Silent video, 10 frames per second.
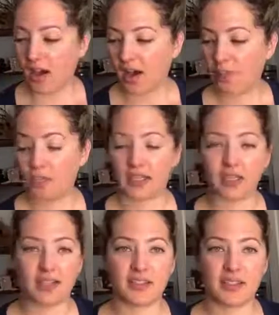
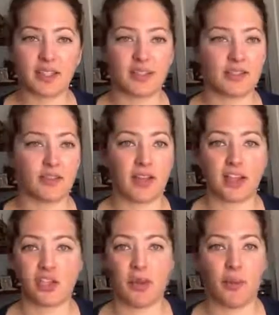because it is a
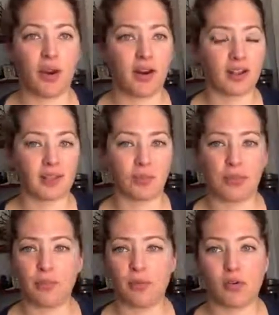flagship product that
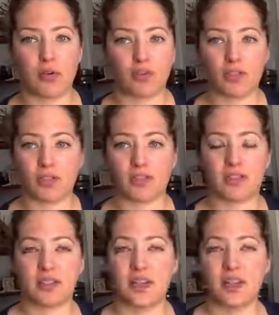people are just,
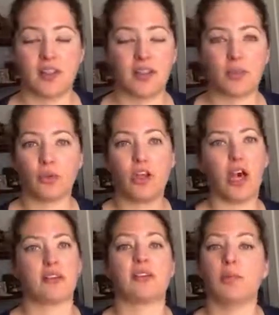they will not
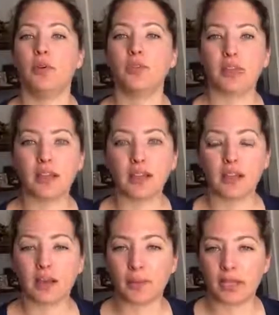stop using it.
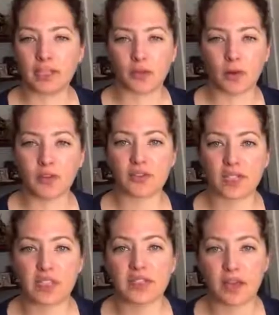I mean, it's one of those
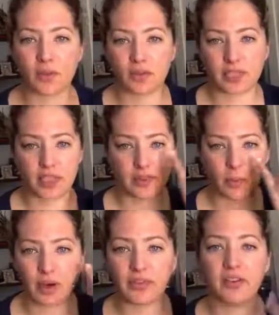things that will take the
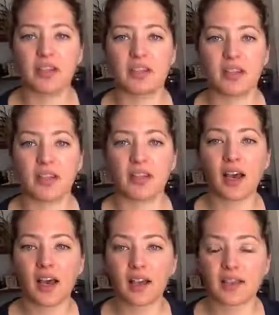puffiness out of the
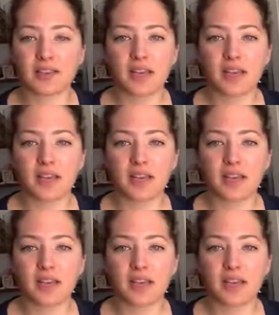eyes.